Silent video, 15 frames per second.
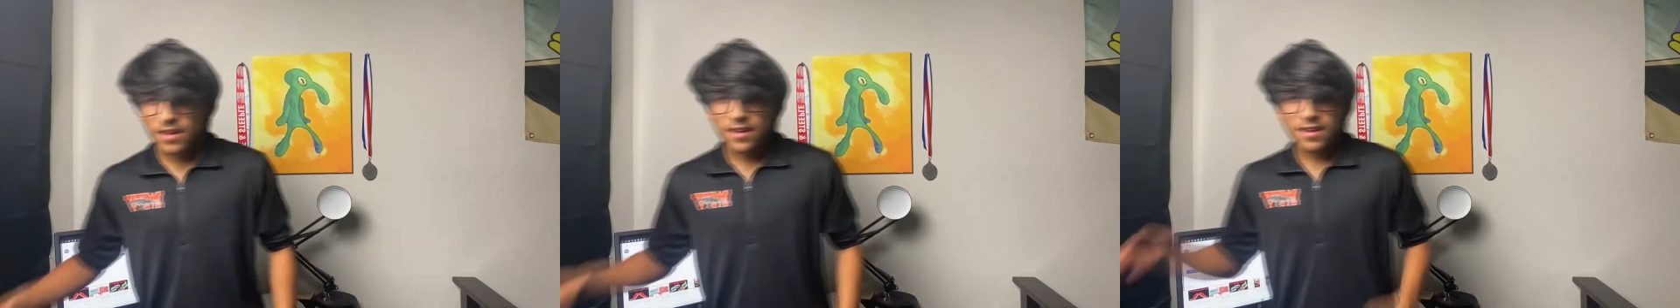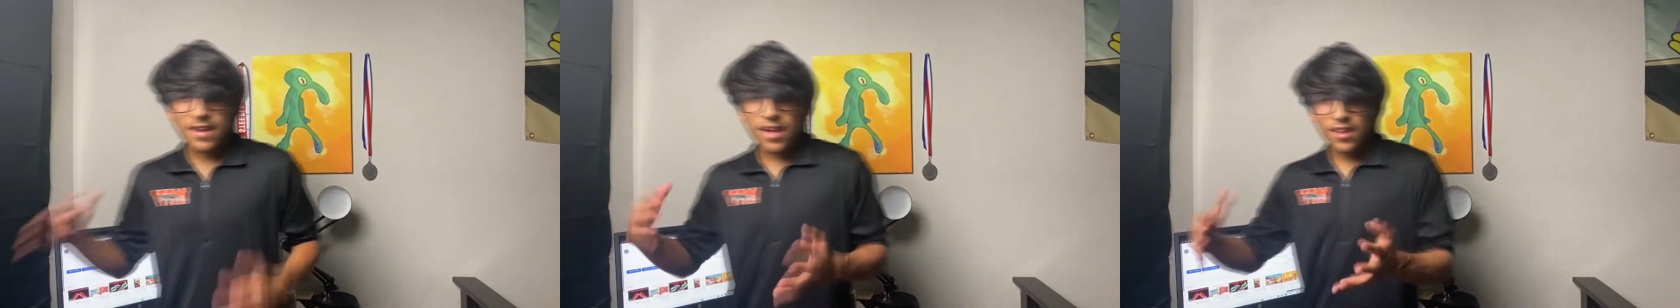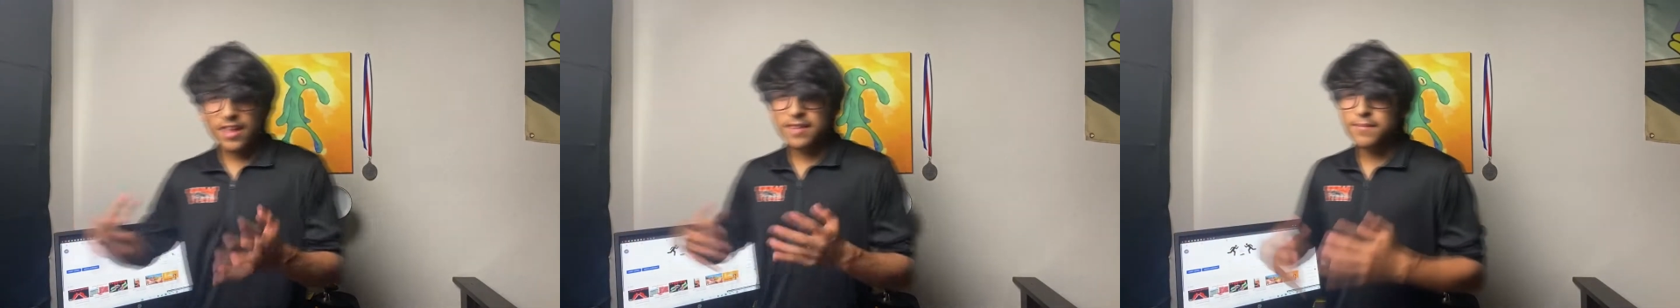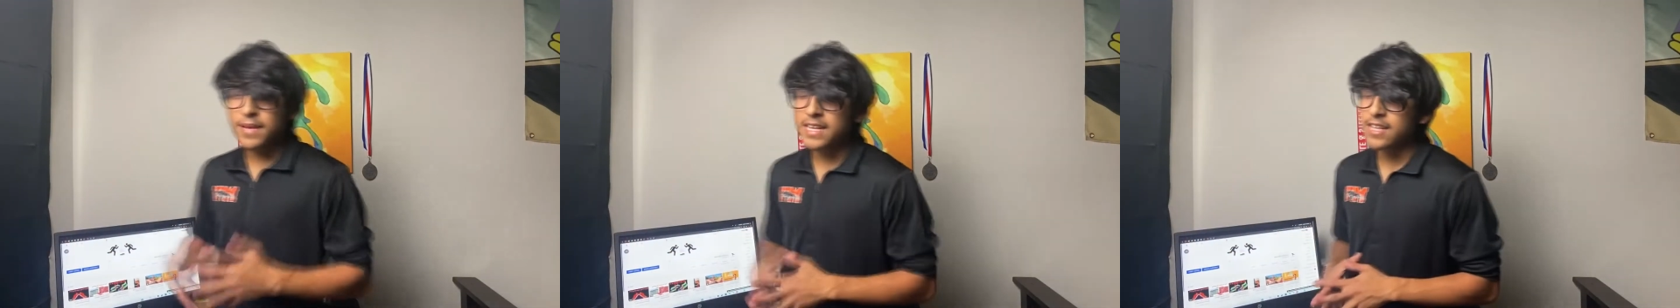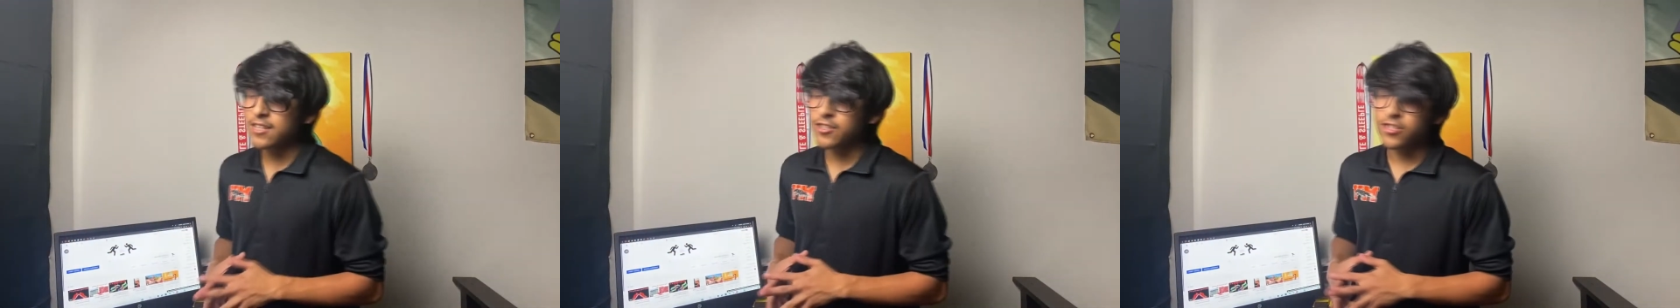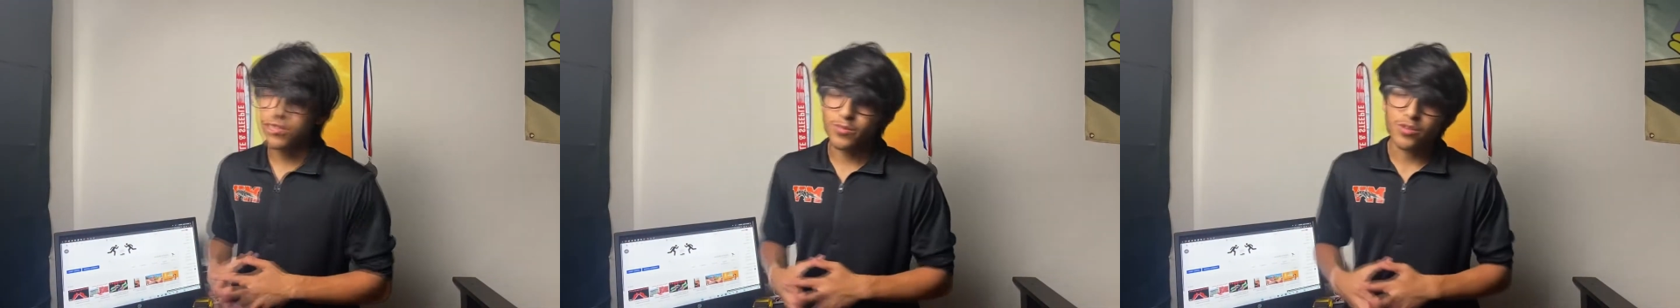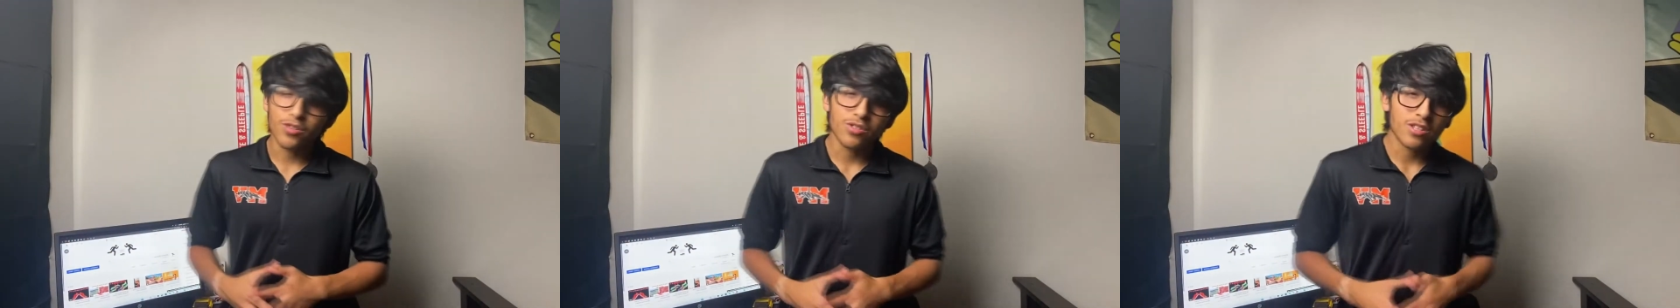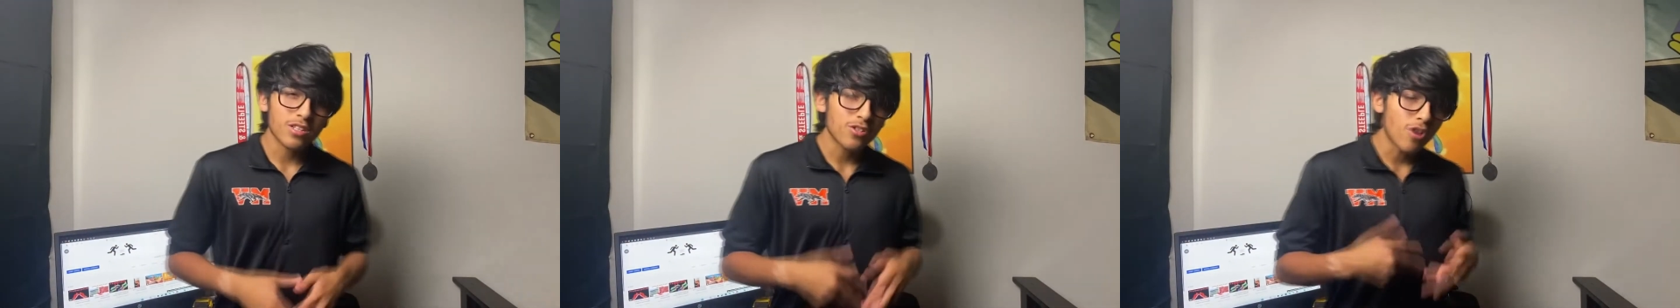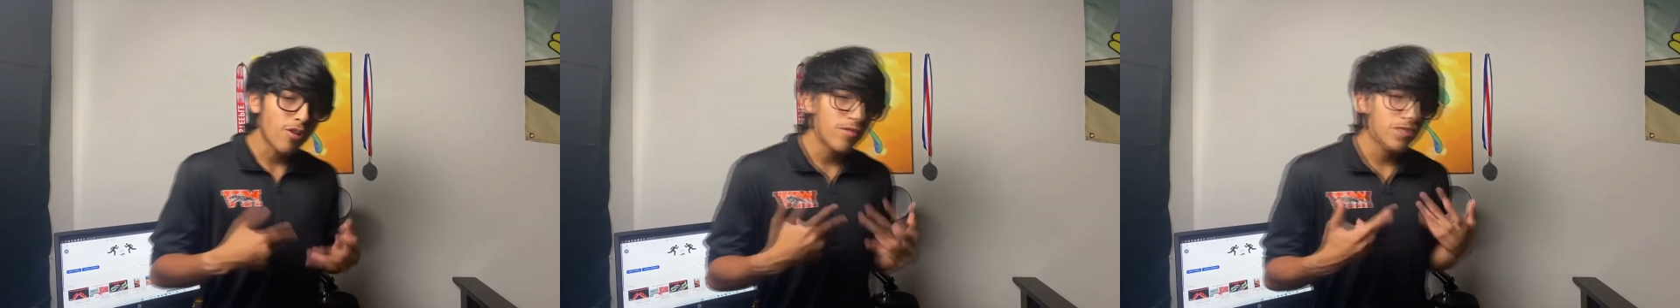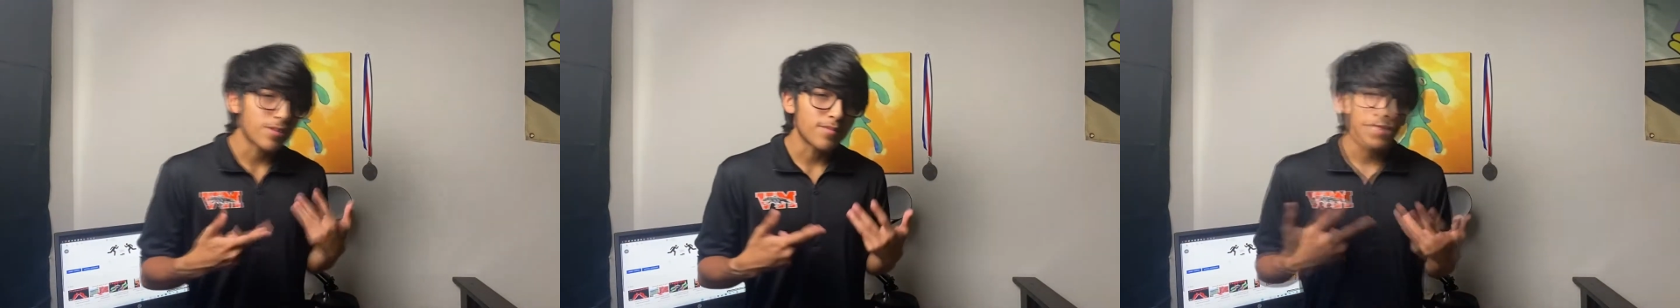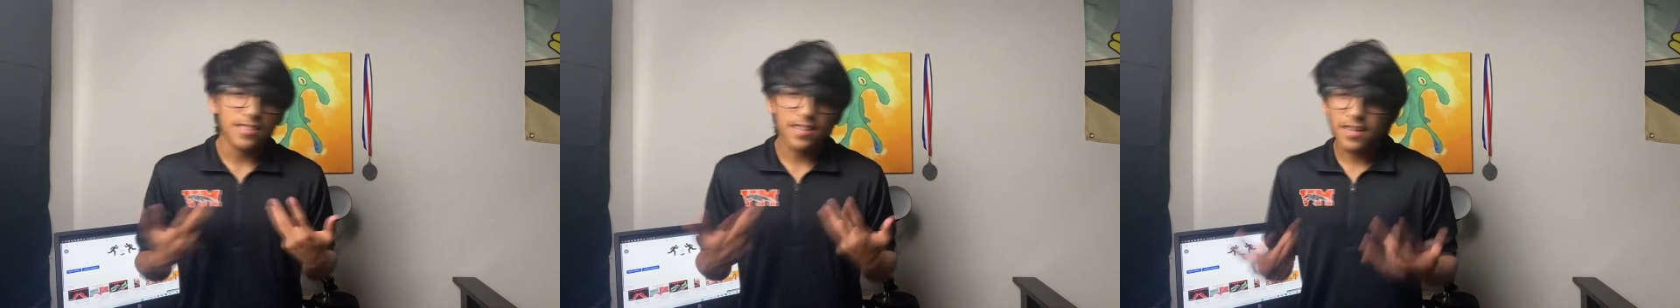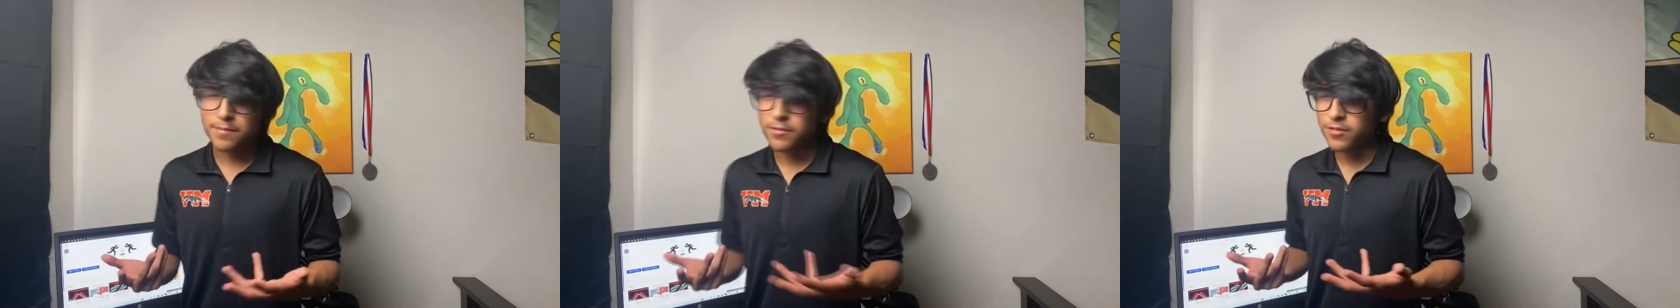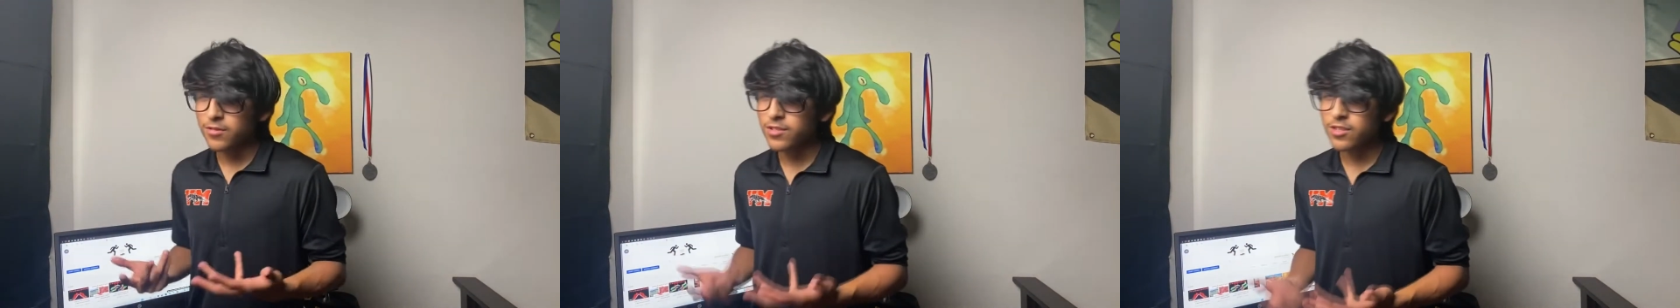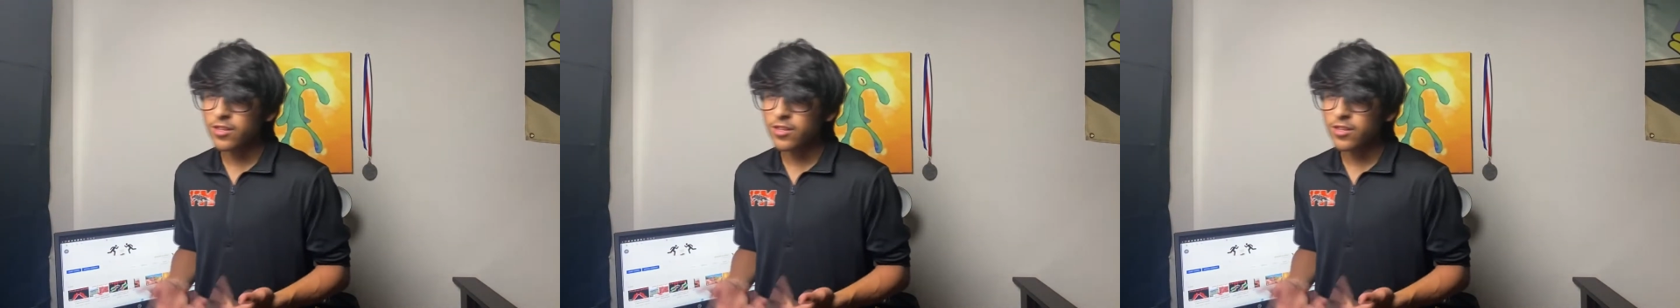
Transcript: Now, like many YouTubers, let's go over some disclaimers.